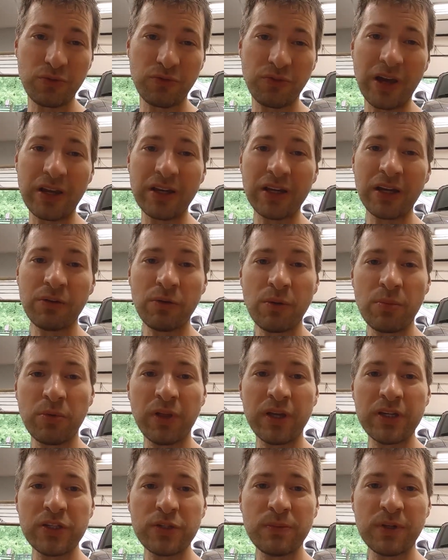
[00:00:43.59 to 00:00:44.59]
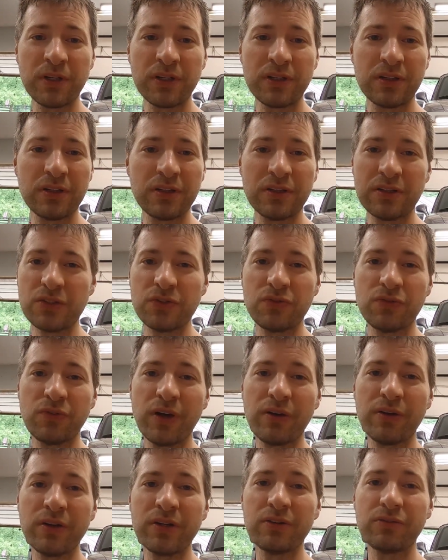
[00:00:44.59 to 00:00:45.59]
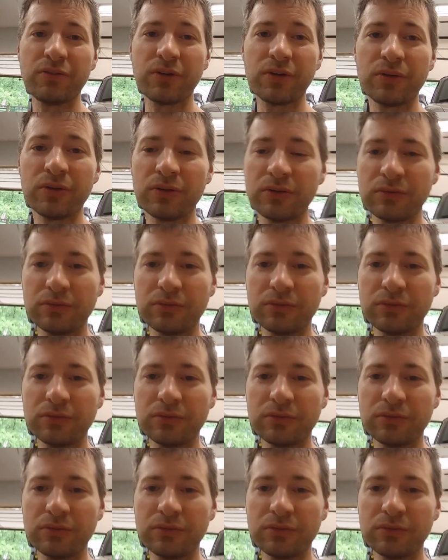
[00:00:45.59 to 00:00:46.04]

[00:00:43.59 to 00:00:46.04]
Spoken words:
Finding a replacement is very difficult.